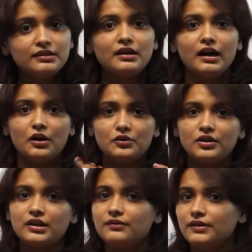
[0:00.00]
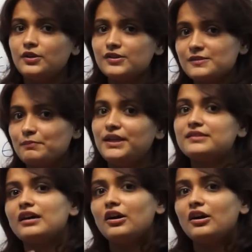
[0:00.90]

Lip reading: that how you are giving your speech,